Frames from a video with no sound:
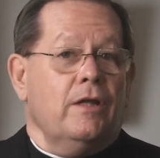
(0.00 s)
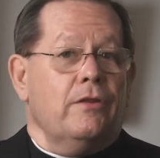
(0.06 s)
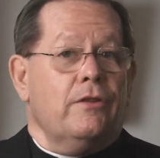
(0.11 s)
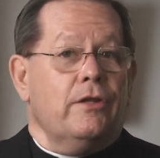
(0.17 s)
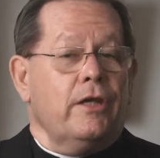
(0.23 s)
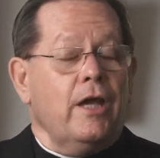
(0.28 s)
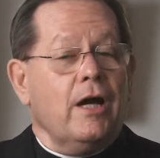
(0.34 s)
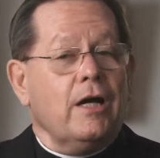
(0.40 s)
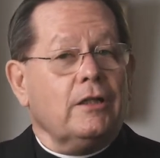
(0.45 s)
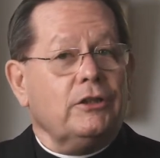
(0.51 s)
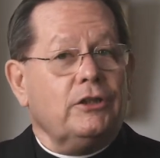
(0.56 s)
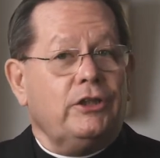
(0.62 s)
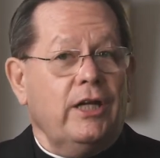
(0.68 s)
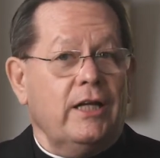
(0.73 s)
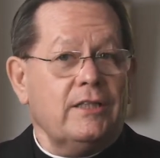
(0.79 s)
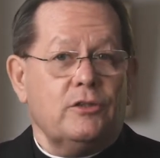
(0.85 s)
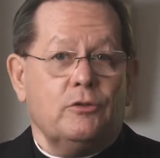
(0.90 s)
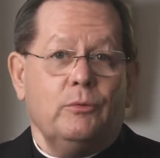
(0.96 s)
The young
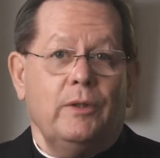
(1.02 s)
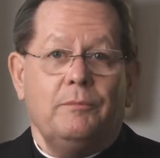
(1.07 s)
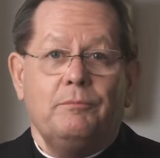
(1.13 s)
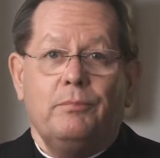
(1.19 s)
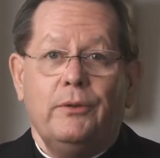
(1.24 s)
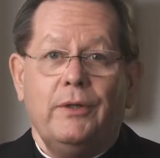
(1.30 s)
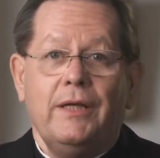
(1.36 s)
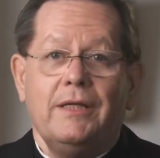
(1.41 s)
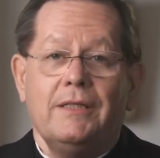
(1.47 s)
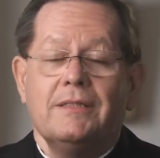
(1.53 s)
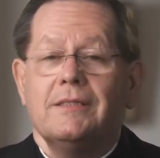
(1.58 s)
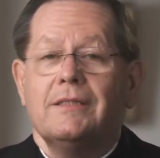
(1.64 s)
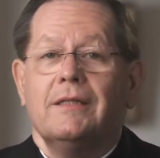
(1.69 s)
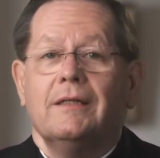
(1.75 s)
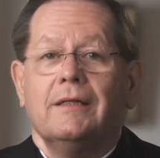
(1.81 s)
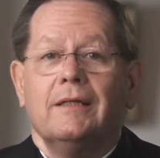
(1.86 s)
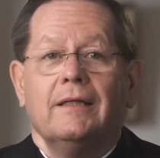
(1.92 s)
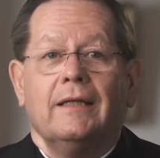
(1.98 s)
Jesuit priest
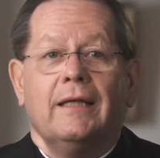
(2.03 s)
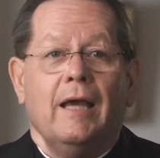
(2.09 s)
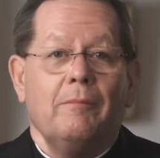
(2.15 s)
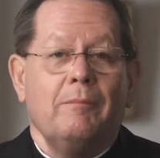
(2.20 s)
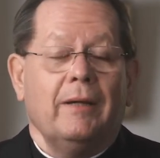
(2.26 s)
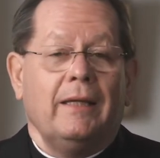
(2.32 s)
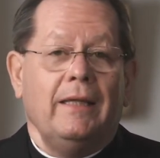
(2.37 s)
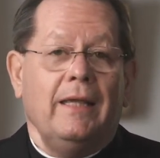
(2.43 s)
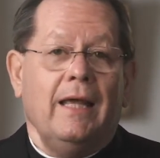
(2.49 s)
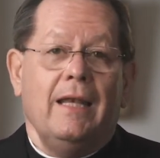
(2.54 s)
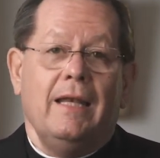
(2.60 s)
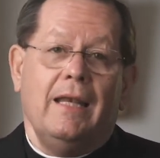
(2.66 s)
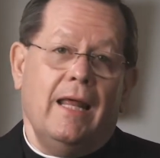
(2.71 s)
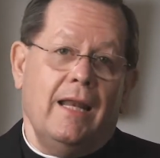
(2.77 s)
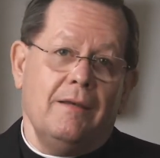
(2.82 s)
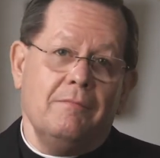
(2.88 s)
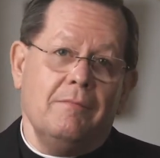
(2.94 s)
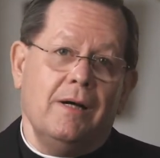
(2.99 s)
Gabriel
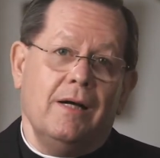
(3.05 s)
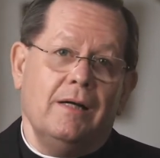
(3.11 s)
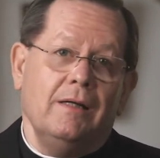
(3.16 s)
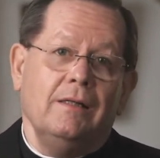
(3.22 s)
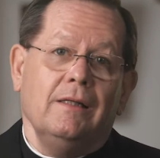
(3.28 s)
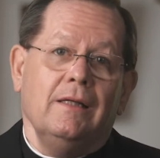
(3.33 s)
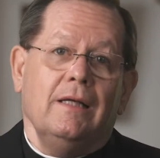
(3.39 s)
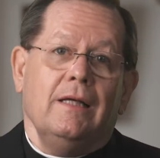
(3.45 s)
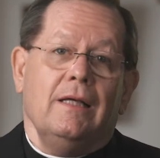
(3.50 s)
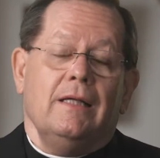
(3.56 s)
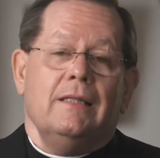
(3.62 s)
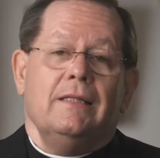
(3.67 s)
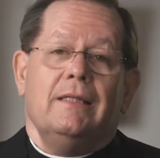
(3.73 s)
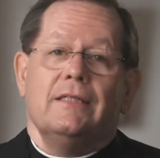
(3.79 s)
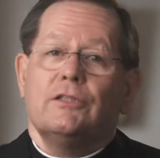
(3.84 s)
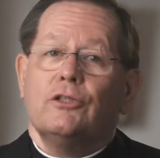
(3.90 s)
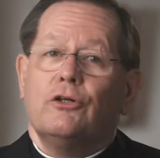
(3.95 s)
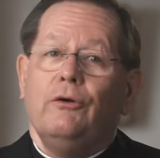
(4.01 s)
Lalemant
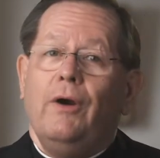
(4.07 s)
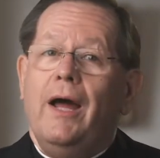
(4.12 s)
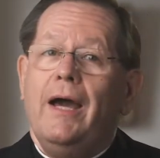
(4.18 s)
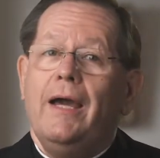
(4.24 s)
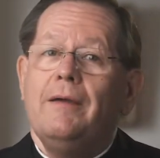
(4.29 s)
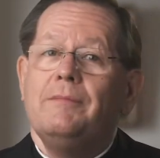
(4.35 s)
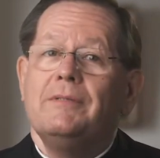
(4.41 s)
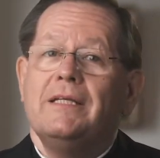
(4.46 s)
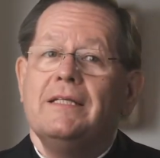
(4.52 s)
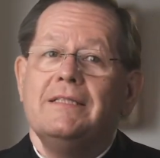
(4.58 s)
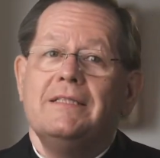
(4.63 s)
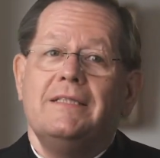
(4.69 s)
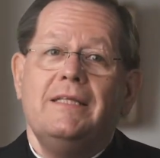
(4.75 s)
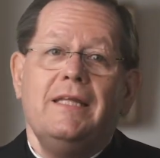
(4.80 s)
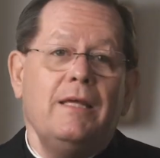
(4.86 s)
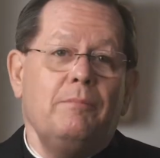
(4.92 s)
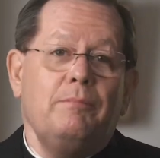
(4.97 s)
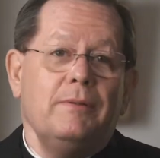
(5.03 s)
describes his
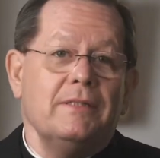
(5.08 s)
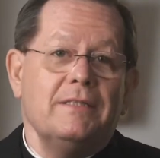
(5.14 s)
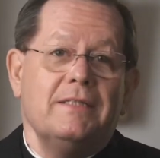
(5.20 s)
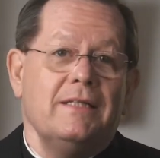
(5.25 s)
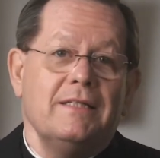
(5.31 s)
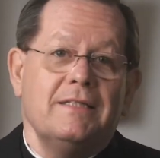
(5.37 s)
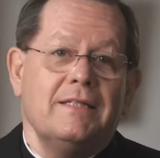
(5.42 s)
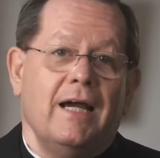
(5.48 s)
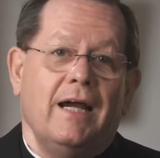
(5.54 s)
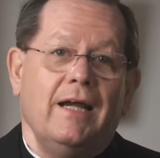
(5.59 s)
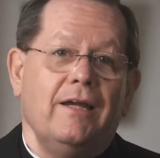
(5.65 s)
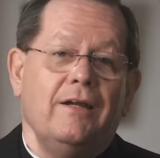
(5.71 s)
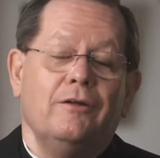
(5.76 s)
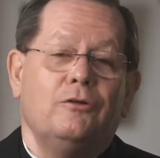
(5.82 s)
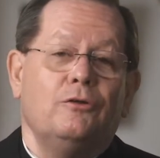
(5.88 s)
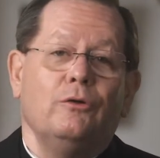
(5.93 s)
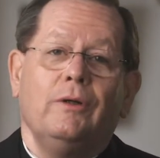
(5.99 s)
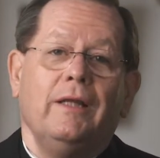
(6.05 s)
deepest
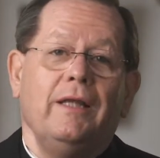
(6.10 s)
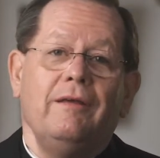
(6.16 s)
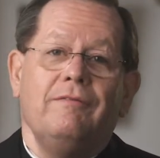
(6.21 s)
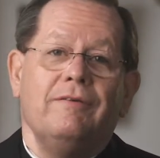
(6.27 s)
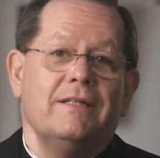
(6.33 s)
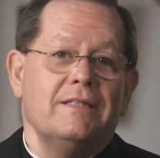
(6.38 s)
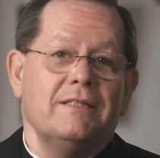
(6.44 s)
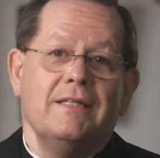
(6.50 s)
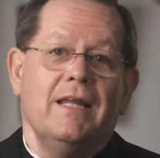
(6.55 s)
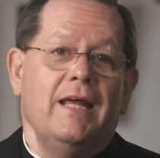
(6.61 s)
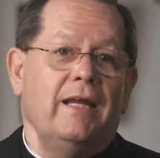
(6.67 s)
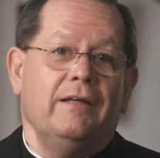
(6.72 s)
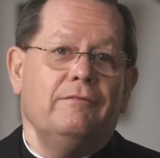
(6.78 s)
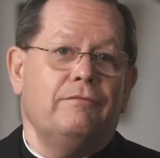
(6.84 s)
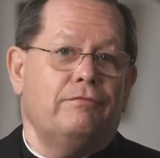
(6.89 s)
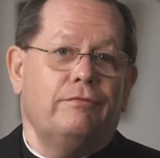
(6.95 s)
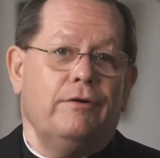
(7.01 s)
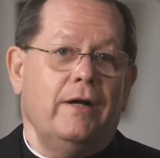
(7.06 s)
desire to leave his
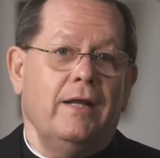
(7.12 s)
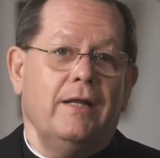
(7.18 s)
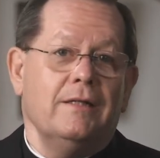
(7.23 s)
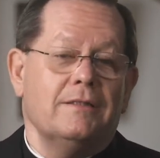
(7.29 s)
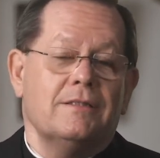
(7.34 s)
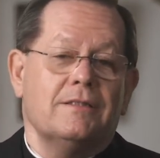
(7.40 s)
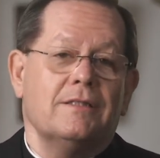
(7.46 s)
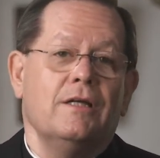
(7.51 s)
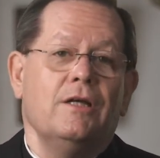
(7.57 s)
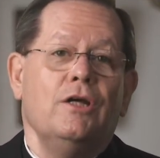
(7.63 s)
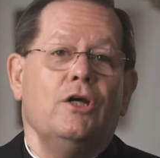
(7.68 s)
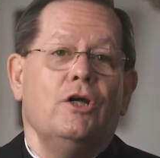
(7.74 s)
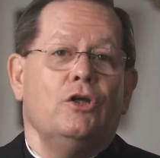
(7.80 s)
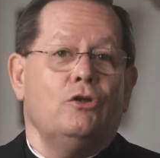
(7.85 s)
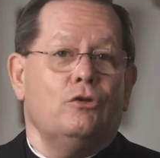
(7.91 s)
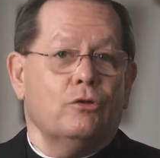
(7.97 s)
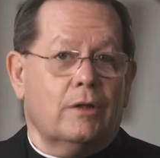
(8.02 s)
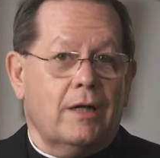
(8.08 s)
native France
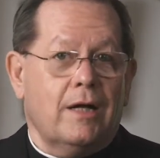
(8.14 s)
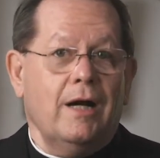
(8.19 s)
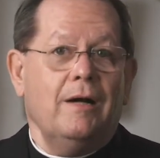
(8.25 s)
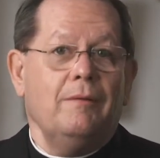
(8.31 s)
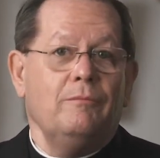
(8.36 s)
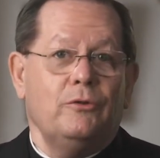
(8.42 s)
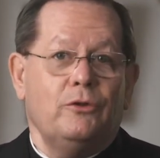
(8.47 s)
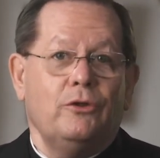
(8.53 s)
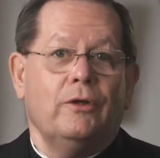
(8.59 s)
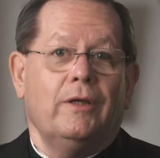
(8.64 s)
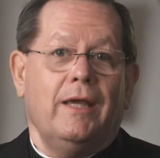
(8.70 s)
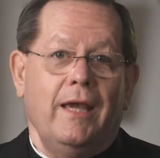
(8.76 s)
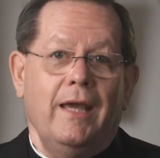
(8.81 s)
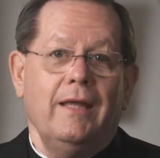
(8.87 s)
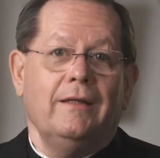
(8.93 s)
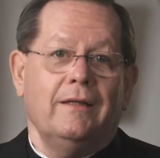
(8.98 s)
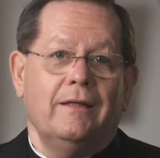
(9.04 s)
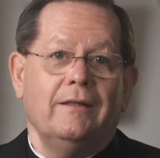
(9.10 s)
to come to
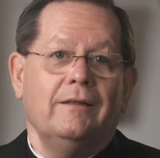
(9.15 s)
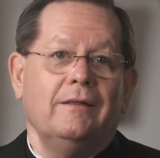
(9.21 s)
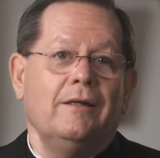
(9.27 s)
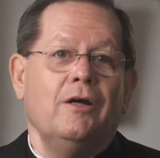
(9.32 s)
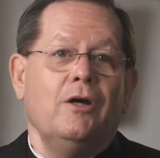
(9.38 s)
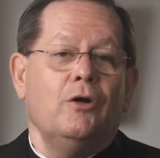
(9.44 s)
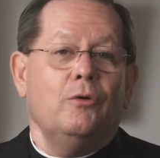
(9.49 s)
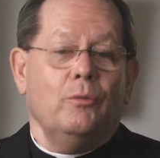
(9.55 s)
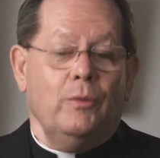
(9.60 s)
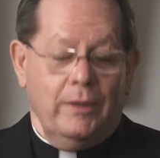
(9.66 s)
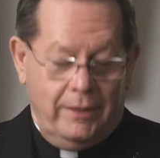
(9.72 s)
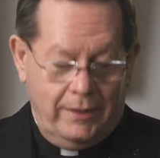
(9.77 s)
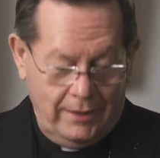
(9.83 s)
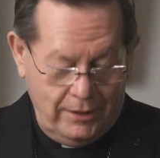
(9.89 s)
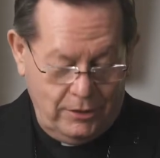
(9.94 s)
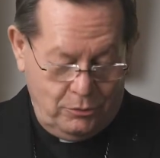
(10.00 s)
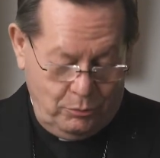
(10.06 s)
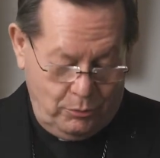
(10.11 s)
Canada with
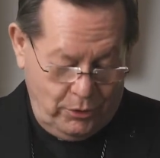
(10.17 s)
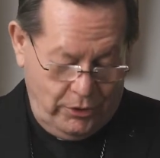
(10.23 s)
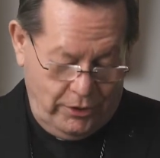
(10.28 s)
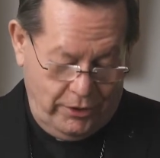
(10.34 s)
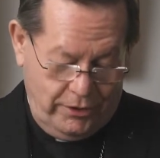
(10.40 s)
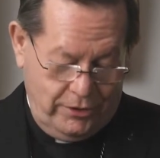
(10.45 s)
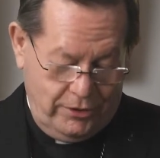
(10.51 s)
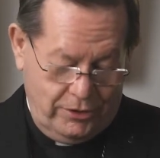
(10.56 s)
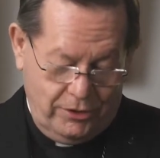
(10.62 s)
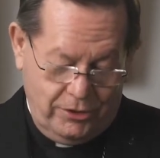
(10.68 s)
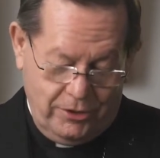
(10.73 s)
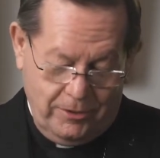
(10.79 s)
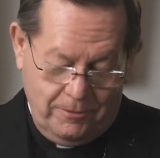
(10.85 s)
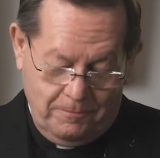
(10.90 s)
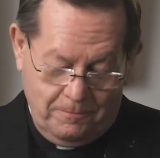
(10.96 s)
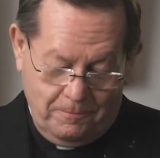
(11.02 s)
these words